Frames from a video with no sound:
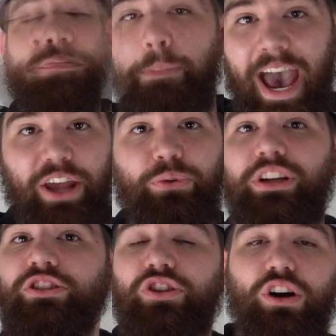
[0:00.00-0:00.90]
The
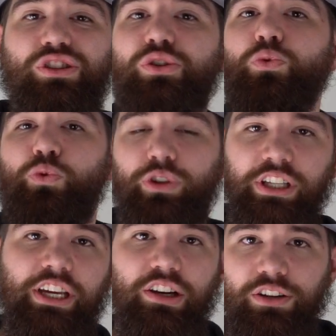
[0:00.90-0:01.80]
battery is also
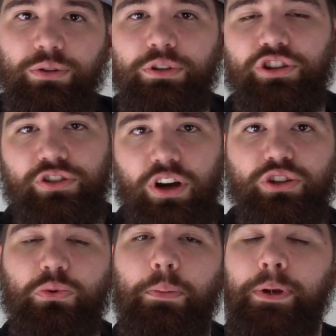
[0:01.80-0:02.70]
really good, which is
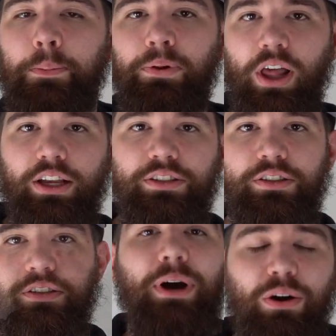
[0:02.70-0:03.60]
also a big
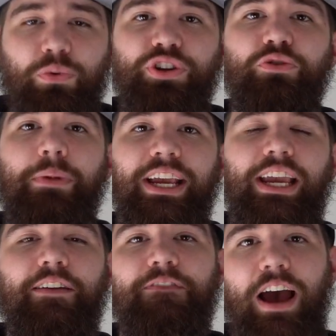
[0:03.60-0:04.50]
plus, but when you make
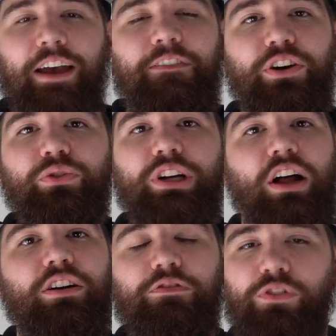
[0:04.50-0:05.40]
a
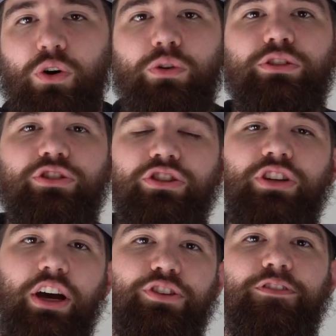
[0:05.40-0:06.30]
$500 phone or
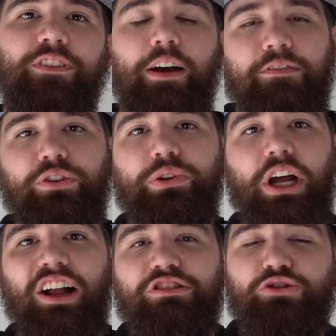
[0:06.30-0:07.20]
just under
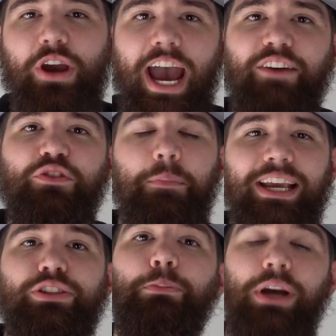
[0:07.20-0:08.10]
$500, you have to
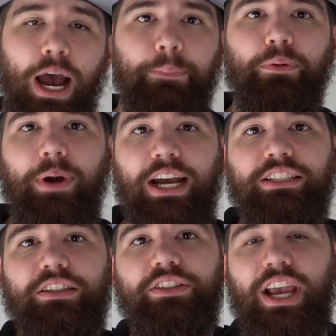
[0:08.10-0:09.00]
make some
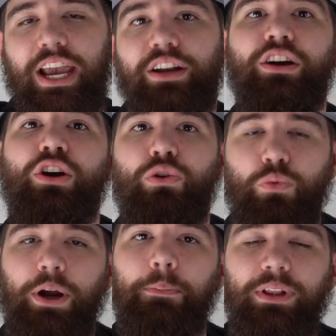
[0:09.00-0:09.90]
compromises, and
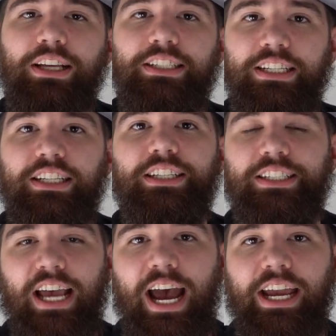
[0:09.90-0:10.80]
OnePlus did
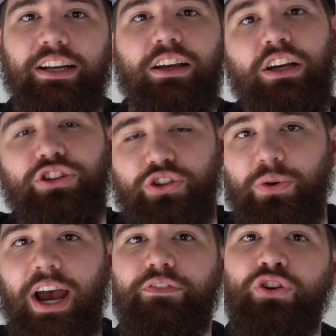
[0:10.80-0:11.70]
decide
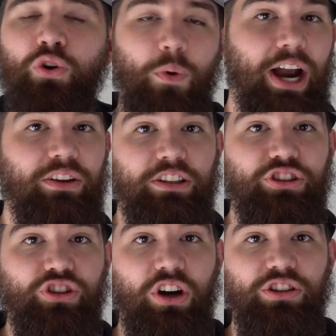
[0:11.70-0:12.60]
to have no
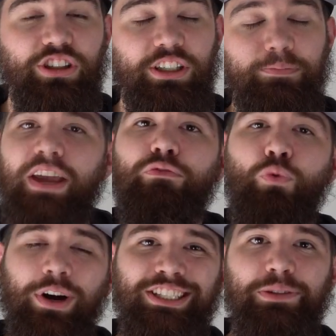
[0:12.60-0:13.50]
wireless charging. They have
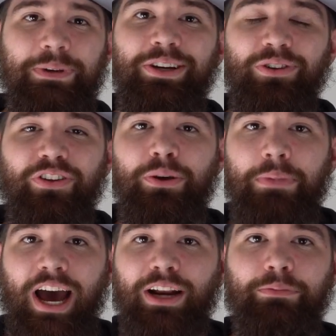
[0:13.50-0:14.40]
one speaker on the
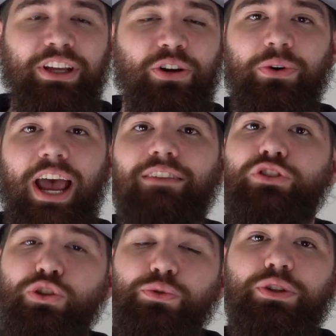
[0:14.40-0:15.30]
bottom, they don't
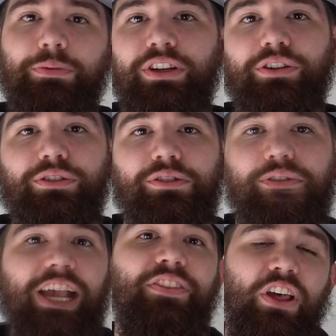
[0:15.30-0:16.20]
have two speakers,
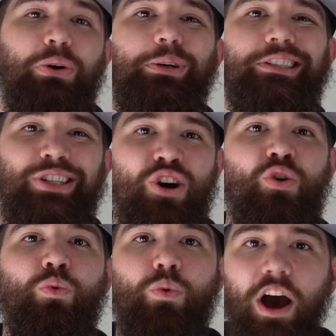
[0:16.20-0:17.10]
and there is
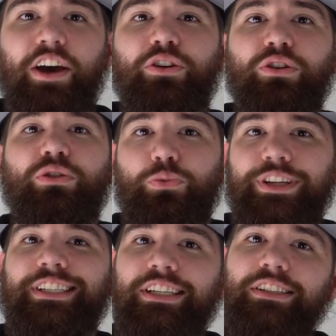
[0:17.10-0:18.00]
no water
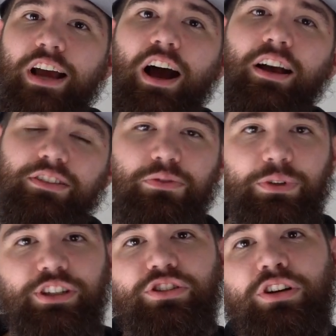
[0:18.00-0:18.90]
resistance,
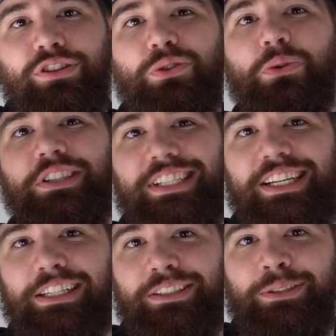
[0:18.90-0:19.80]
which sort of
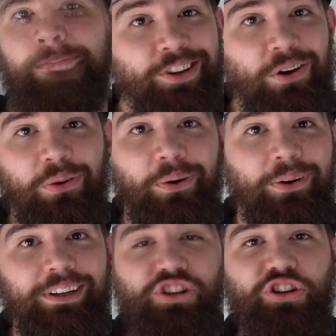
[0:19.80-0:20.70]
stinks. So,
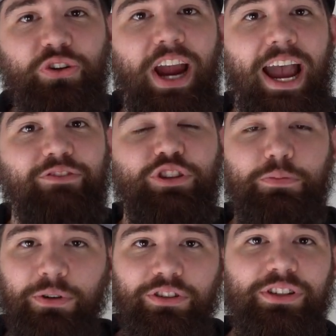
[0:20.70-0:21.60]
should your
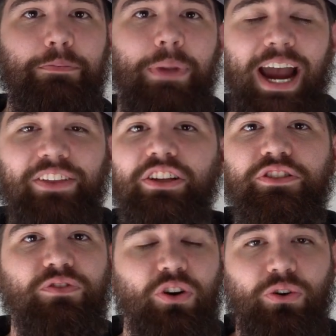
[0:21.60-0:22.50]
average person buy
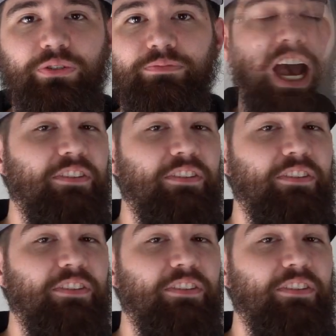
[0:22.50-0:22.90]
this phone?